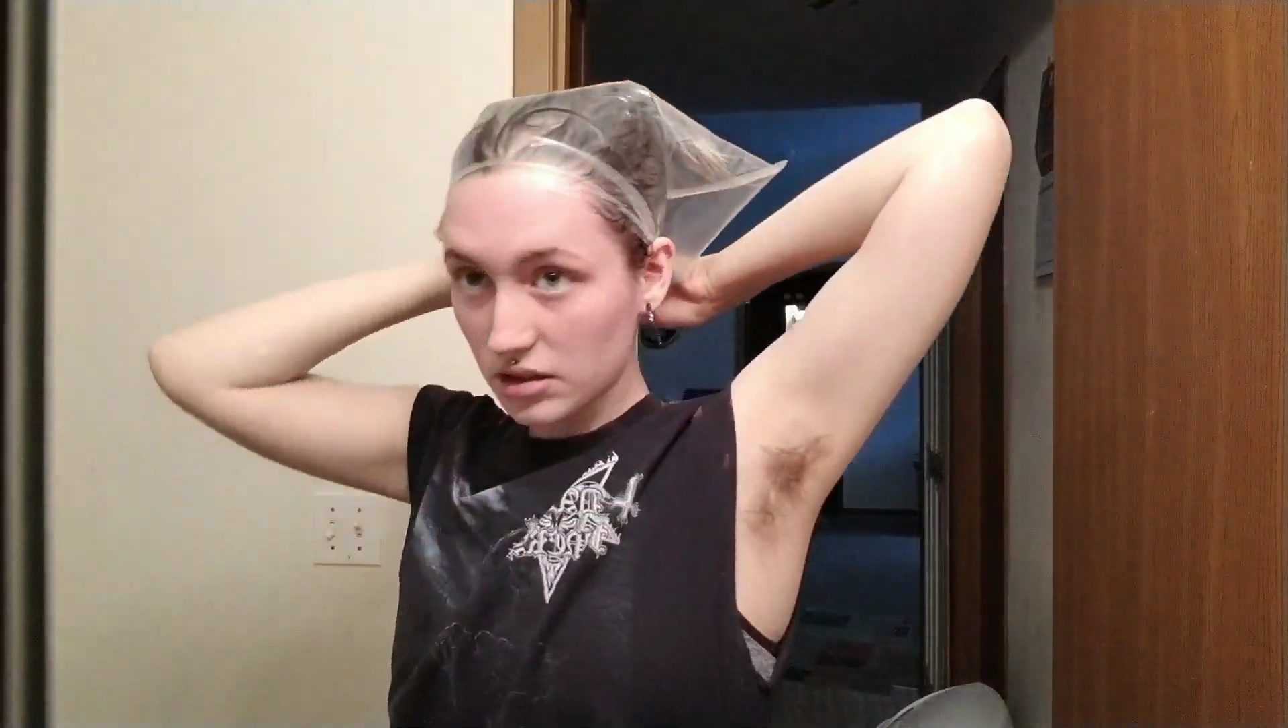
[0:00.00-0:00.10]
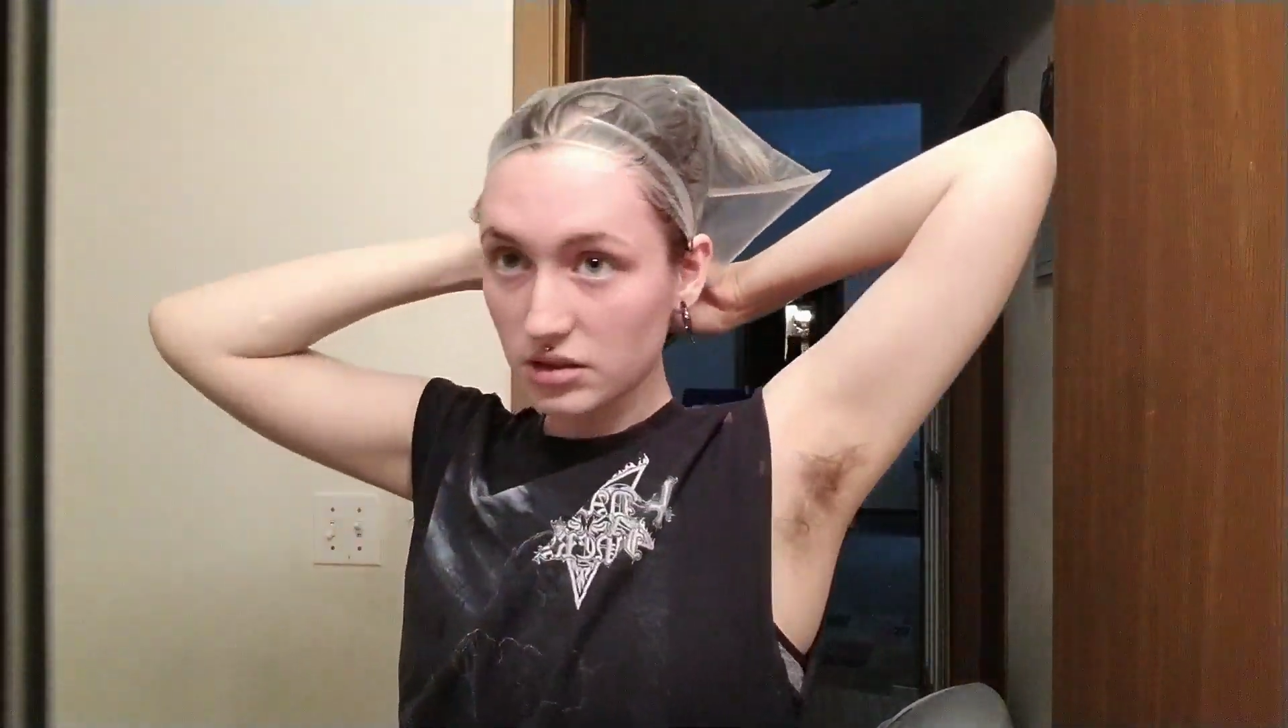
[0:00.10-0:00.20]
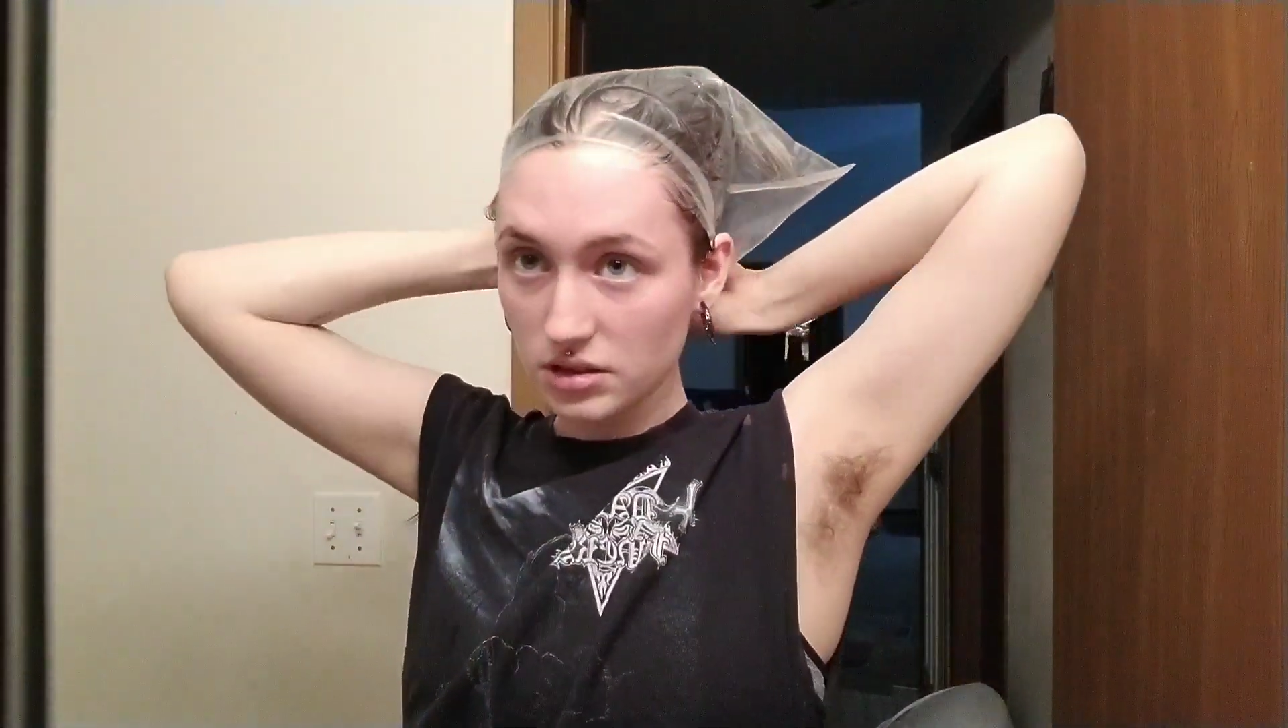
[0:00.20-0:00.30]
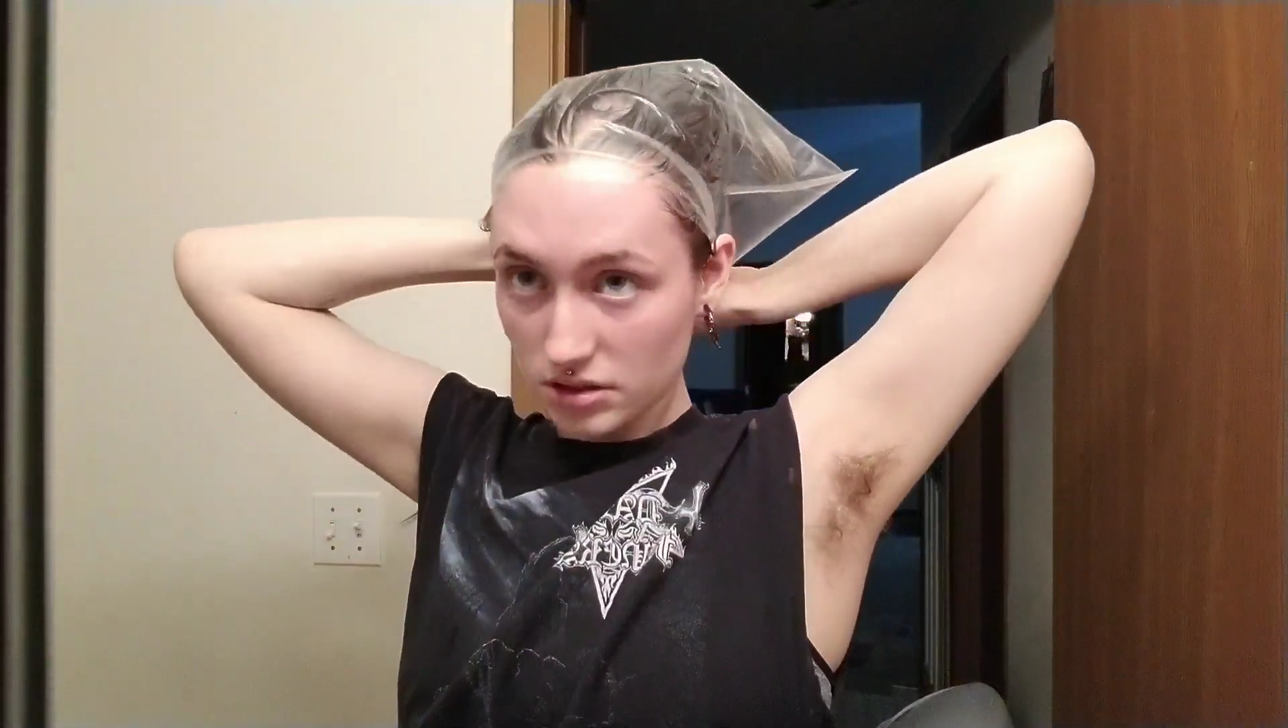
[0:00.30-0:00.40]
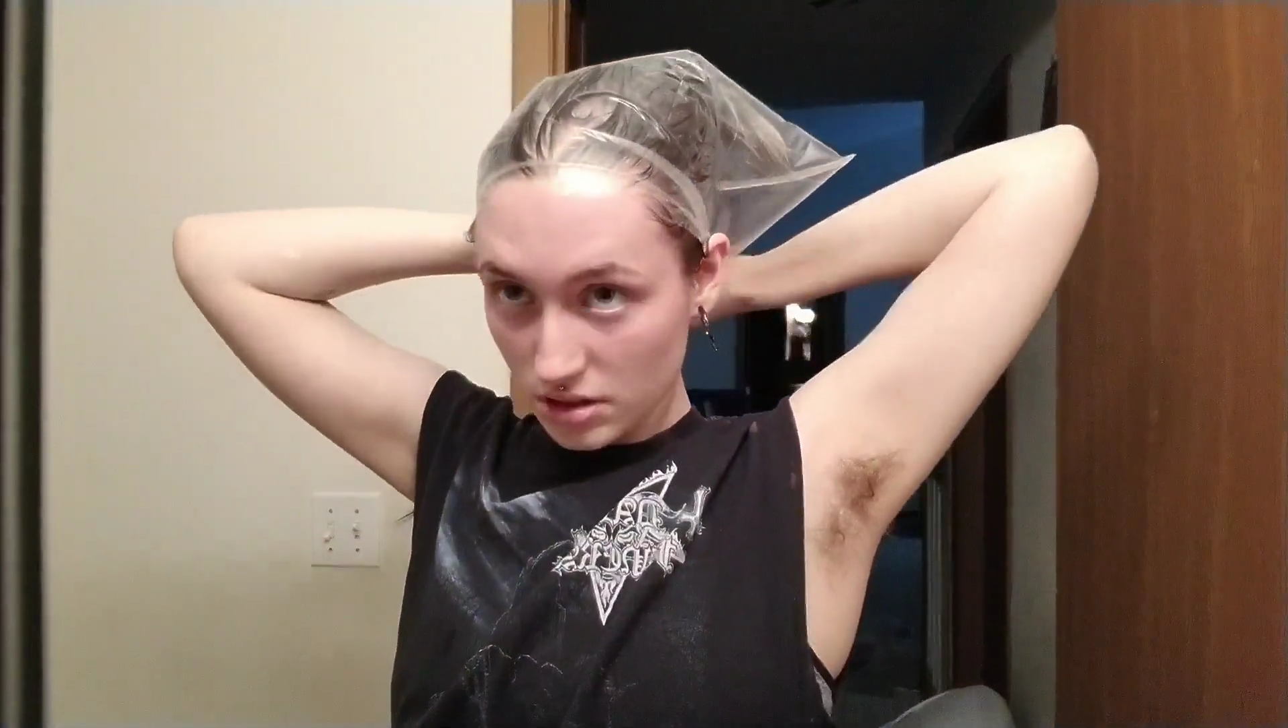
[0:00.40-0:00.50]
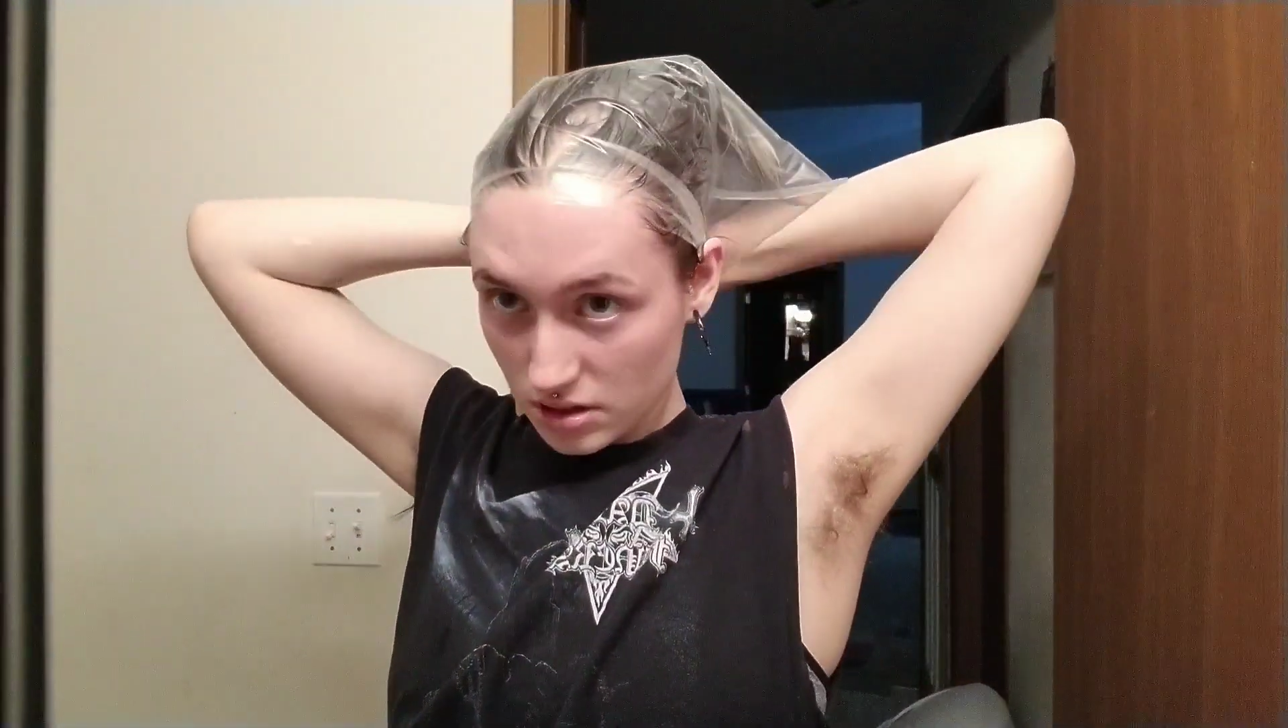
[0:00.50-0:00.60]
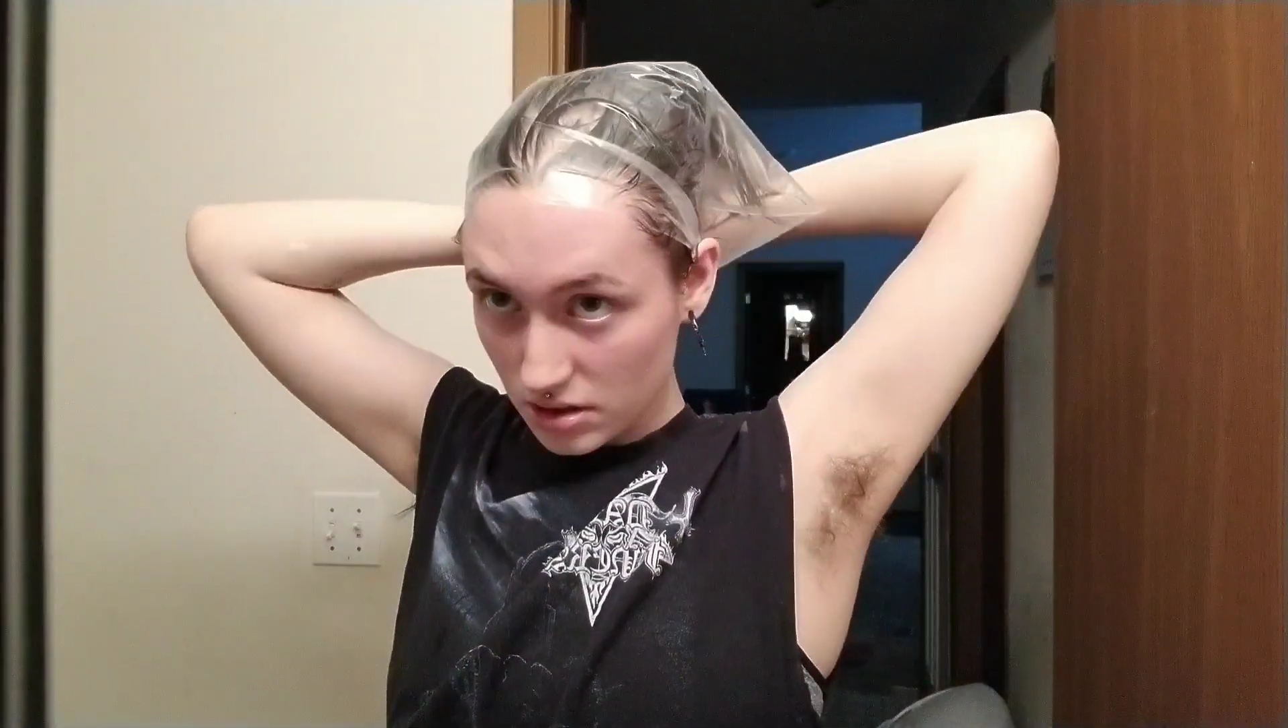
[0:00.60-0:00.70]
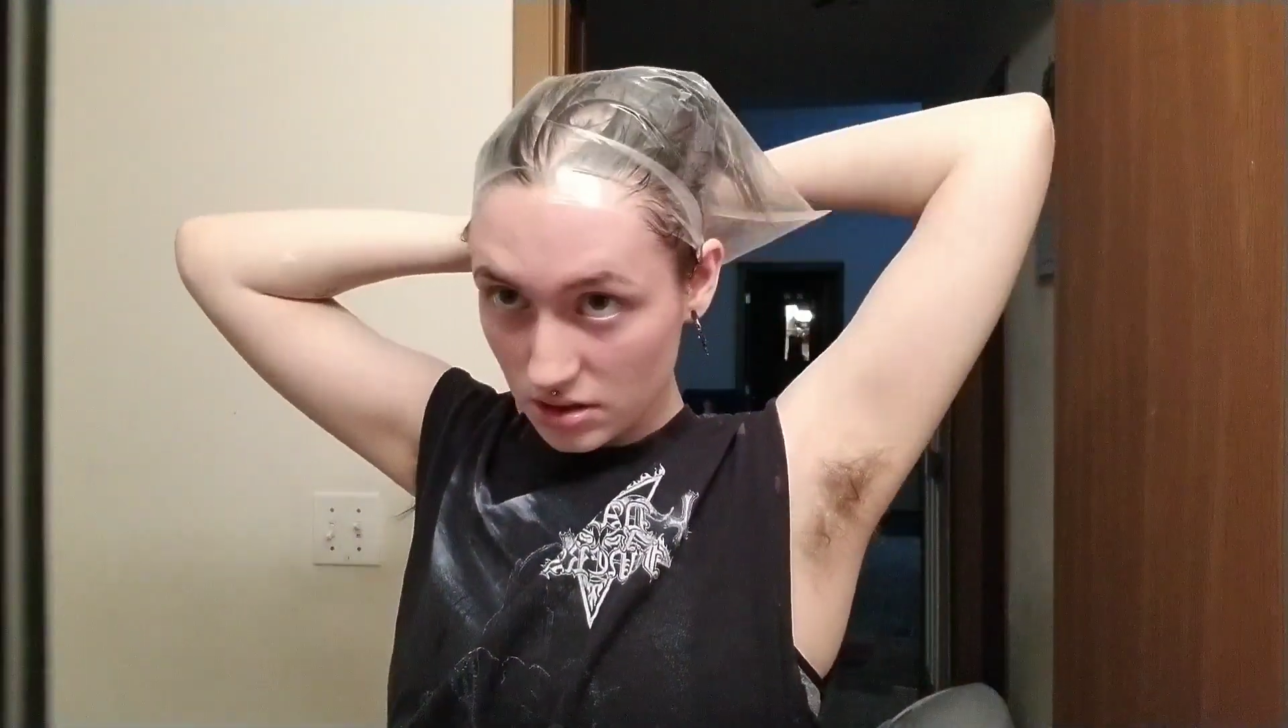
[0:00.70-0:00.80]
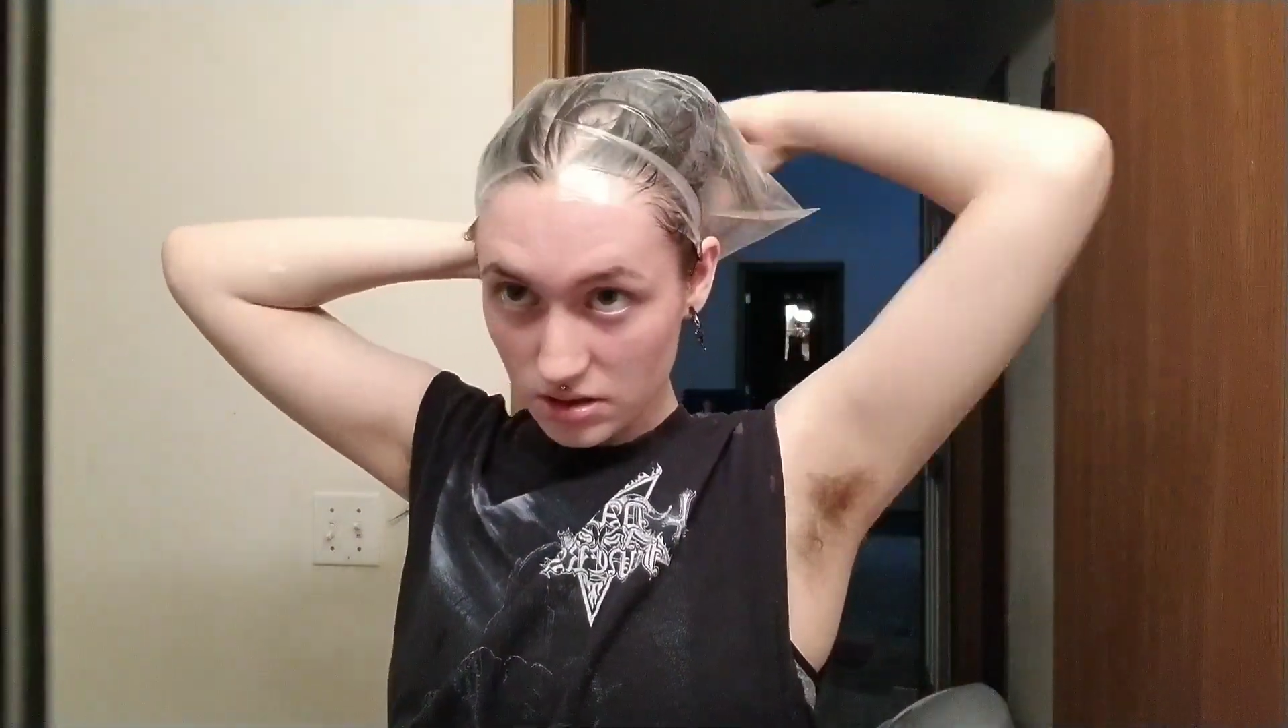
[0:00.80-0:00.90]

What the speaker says: I rinsed